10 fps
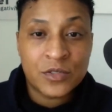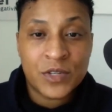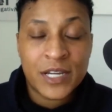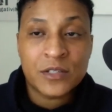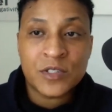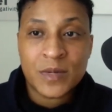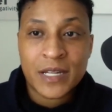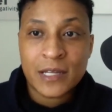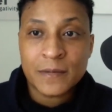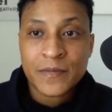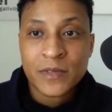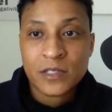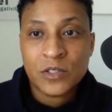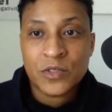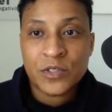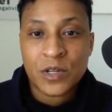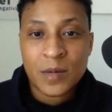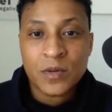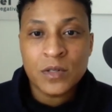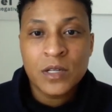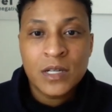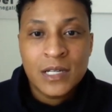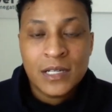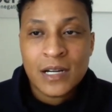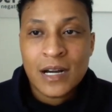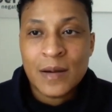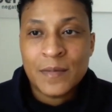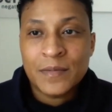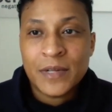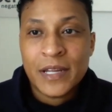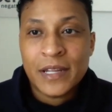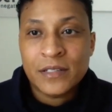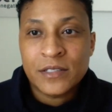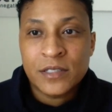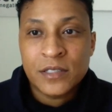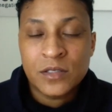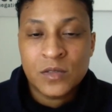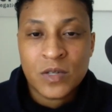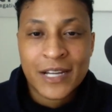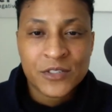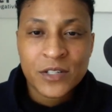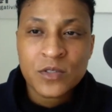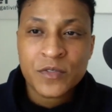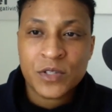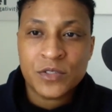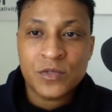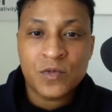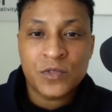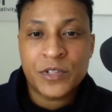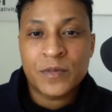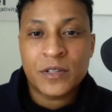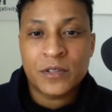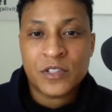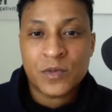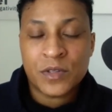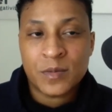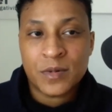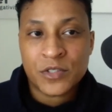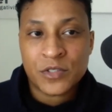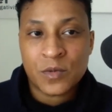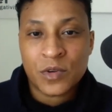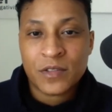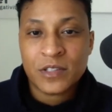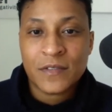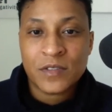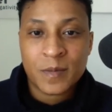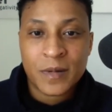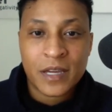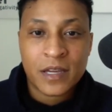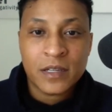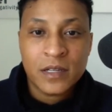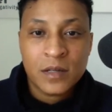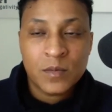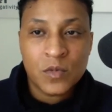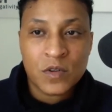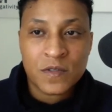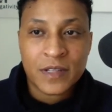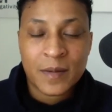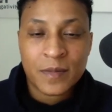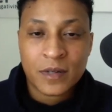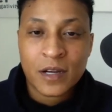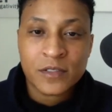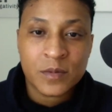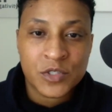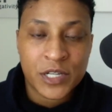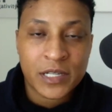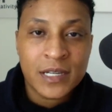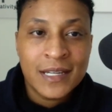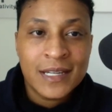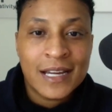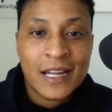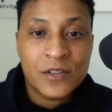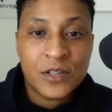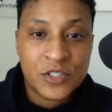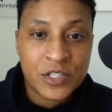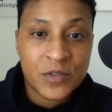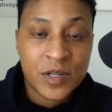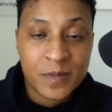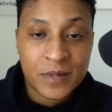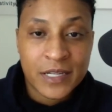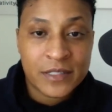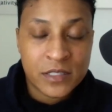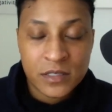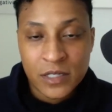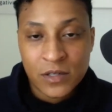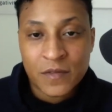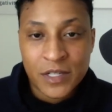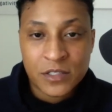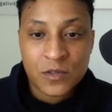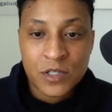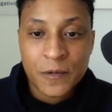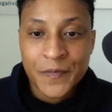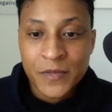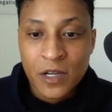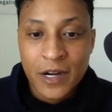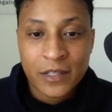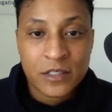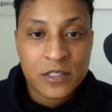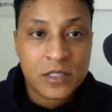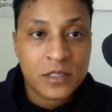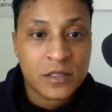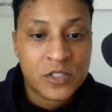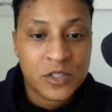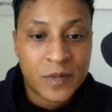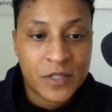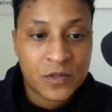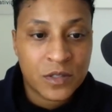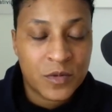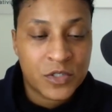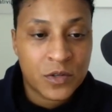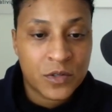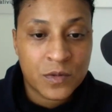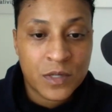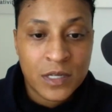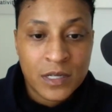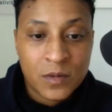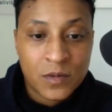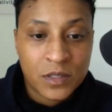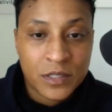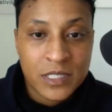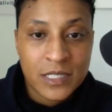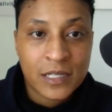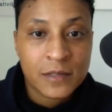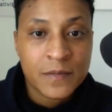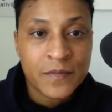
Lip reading: can't do as many. You can only do a couple. And actually, I don't know if you can do 3D renderings with the personal one. I think you have to pay more for that, but I'll double check. And you can generate plans and all that too. So, all right, let's jump into it. Let me show you what it looks like.